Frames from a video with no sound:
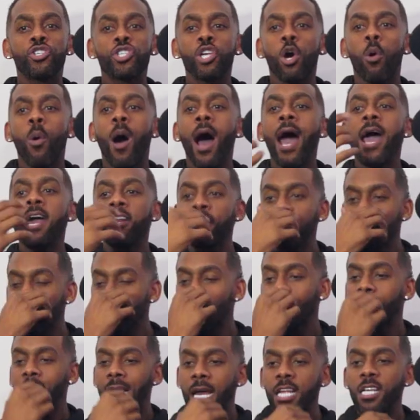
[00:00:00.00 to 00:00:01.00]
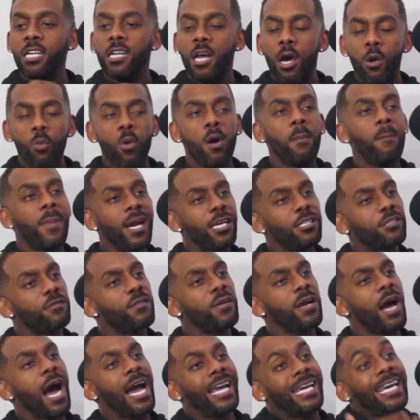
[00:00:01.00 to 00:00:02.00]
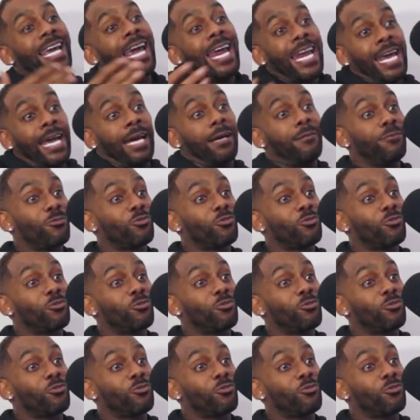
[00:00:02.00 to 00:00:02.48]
I understood that, you know what, made you think, I get it,